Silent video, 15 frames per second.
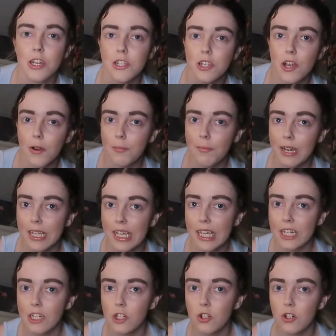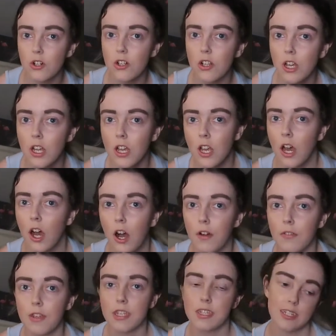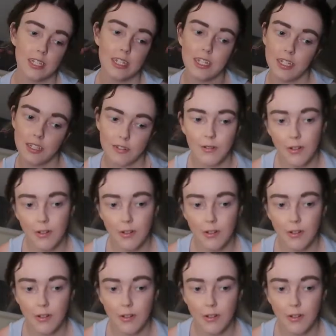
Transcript: So my Kindle, obviously,